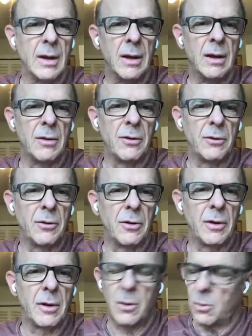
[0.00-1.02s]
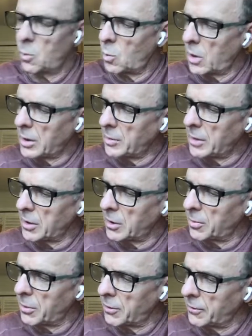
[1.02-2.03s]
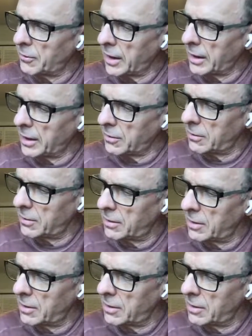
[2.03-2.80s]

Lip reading: is 1 meter per second